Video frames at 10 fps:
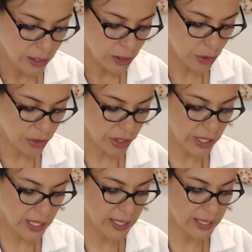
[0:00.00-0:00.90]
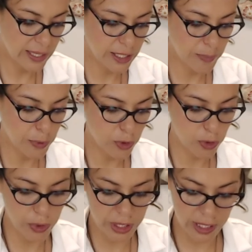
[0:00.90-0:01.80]
So 3 teaspoons,
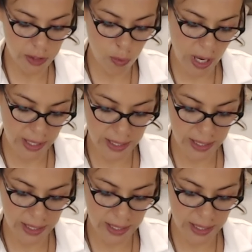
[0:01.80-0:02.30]
which is 1